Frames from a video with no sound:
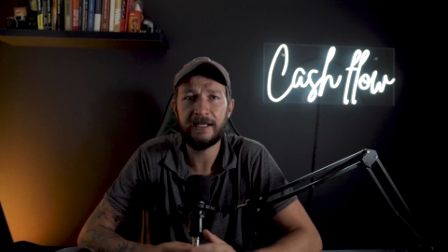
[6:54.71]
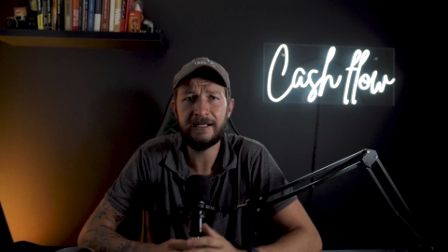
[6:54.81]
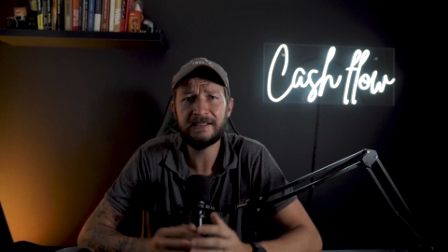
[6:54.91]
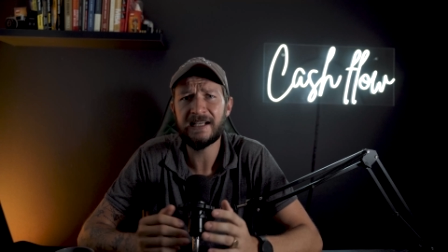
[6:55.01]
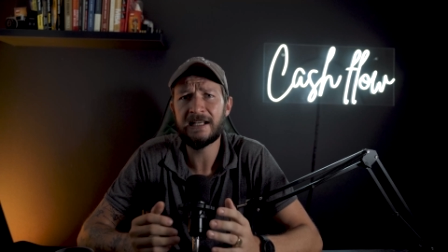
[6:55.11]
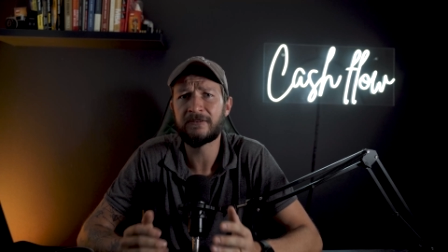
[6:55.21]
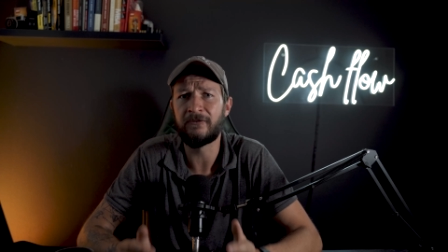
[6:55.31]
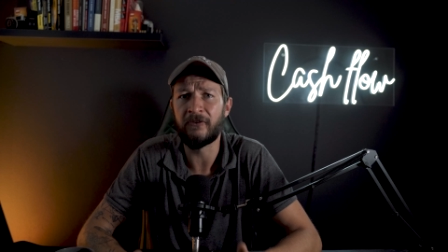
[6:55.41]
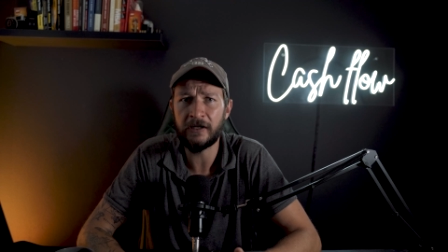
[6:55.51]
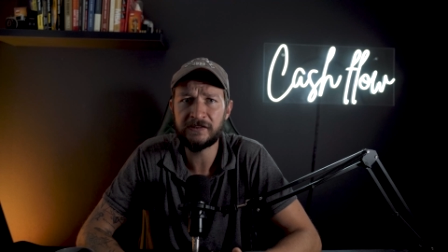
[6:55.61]
it is
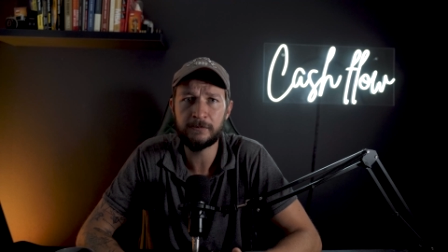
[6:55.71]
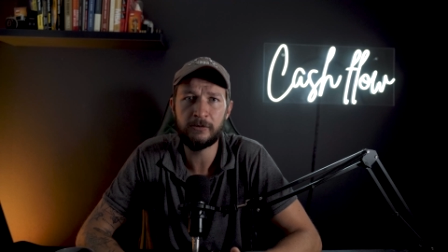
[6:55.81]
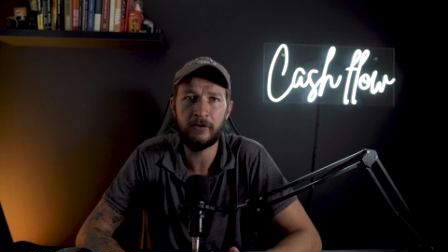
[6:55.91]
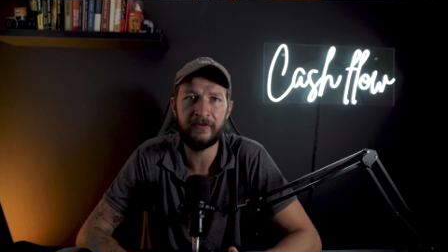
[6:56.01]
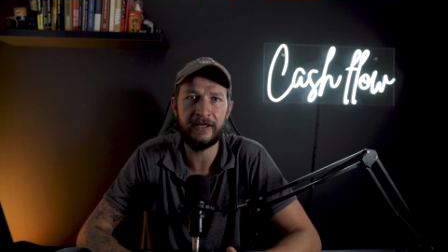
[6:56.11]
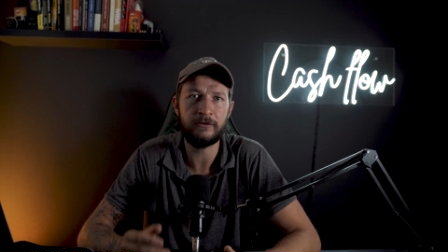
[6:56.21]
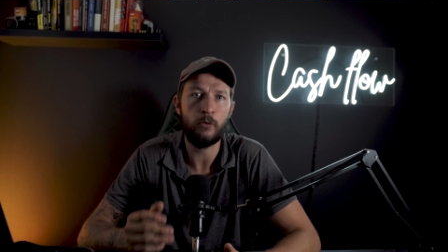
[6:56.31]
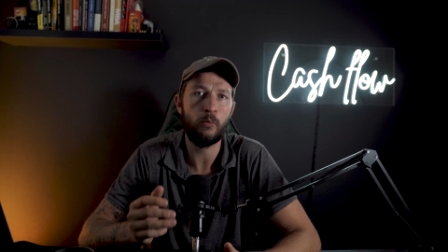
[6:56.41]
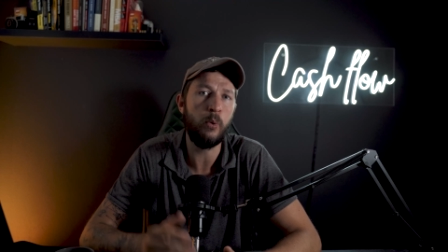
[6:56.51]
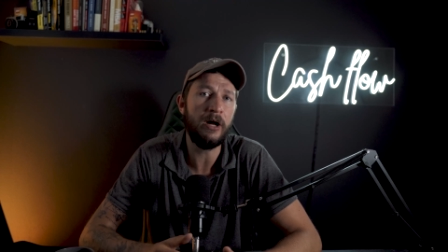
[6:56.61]
advisable
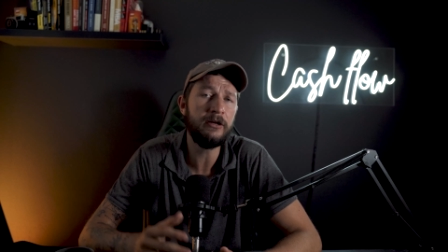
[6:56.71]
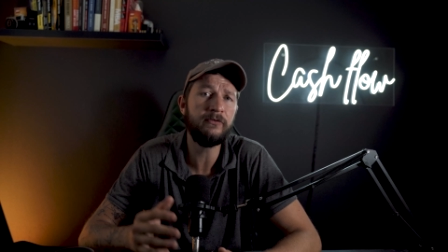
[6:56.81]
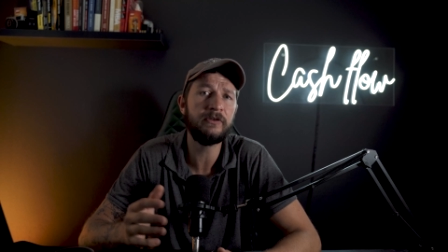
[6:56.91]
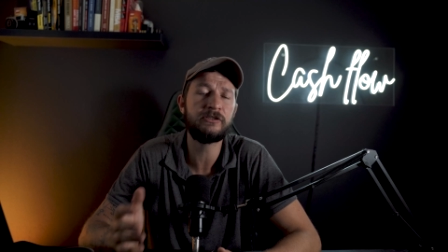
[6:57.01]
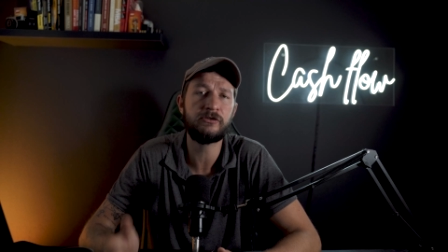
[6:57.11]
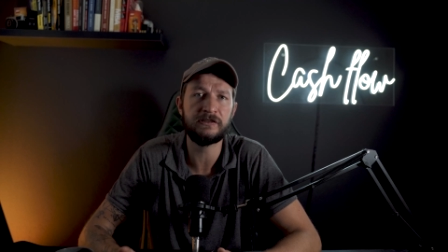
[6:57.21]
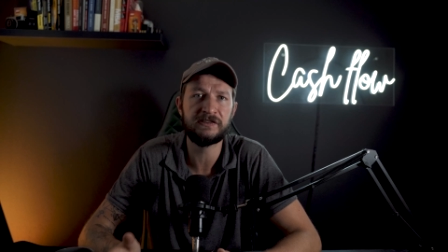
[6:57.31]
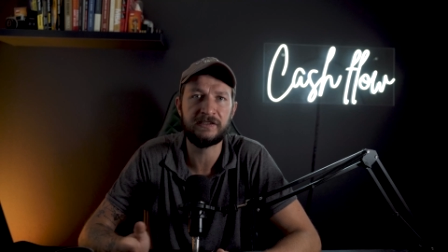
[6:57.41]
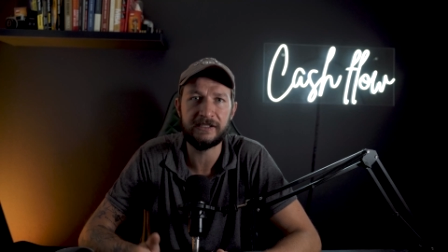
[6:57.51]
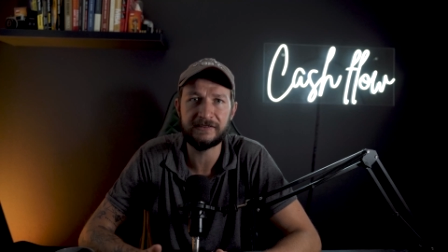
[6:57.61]
that one of the
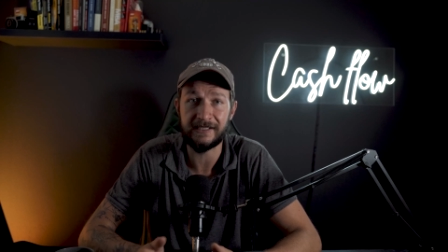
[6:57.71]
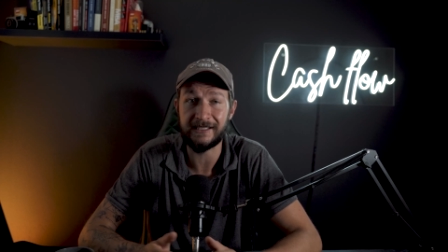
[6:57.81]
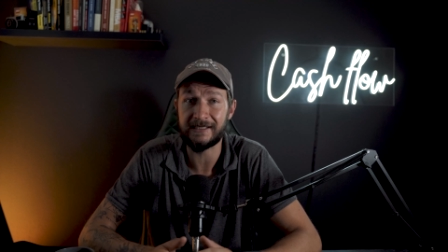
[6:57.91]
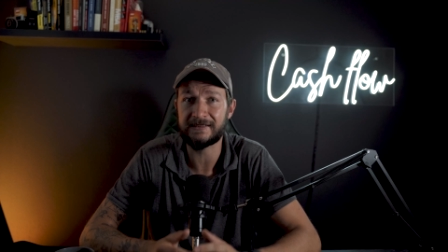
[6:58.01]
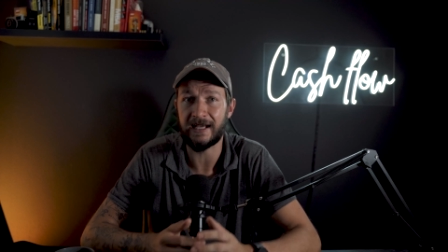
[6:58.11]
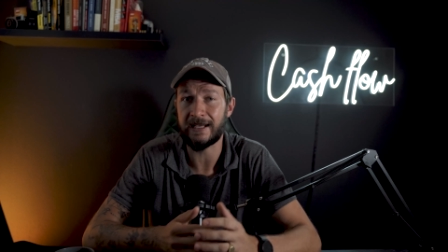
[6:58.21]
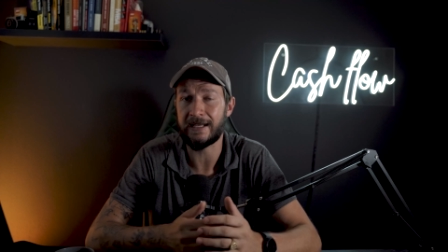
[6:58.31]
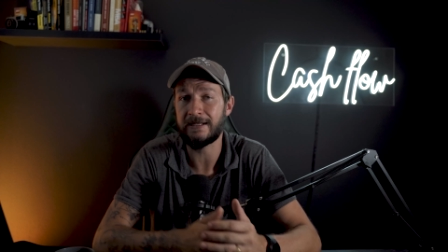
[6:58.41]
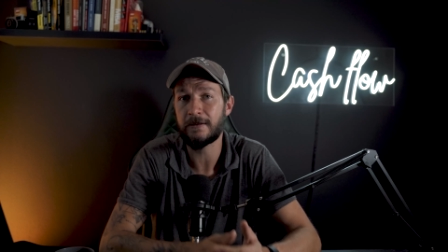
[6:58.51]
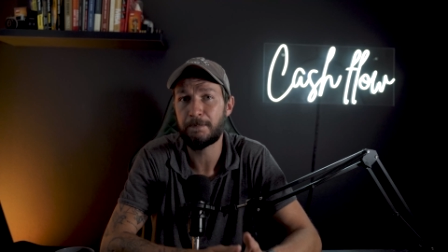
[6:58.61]
trustees is an
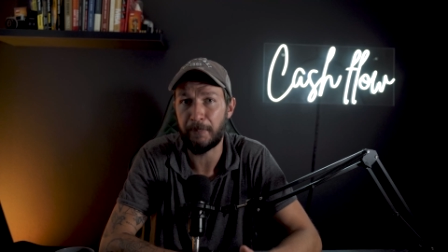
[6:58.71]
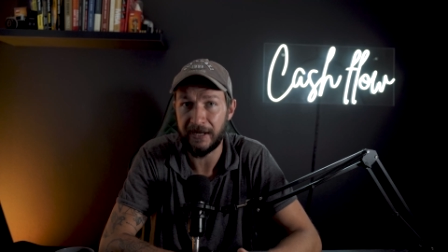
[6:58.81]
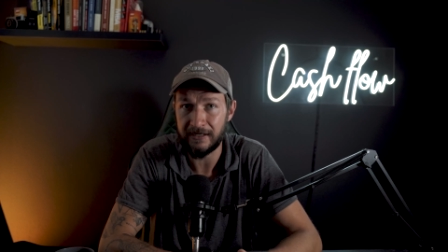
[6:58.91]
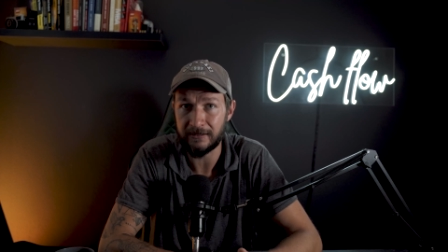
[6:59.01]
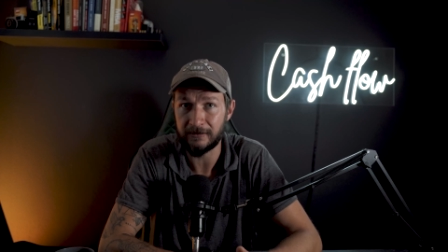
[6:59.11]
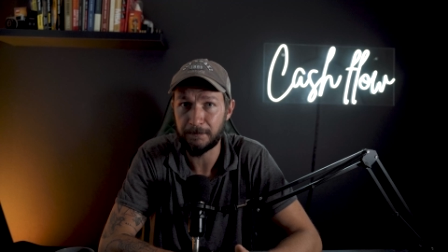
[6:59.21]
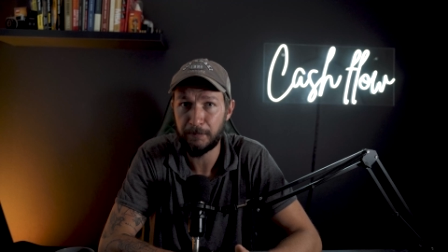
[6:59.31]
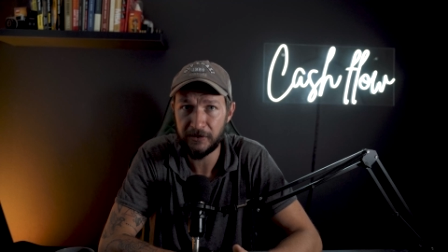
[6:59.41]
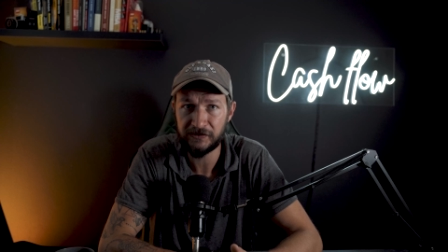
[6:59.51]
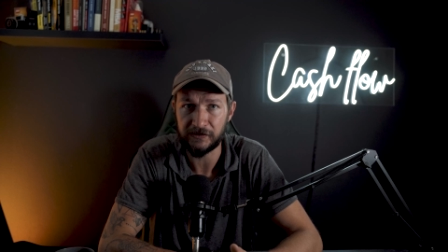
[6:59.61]
independent
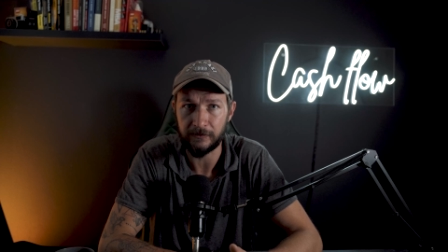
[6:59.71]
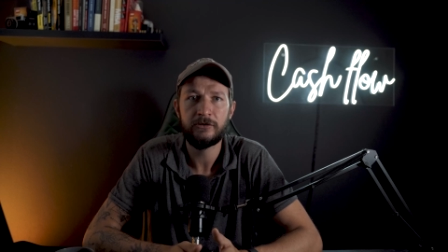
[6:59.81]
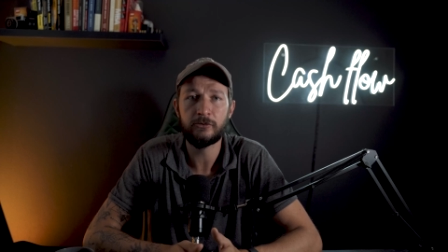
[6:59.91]
person.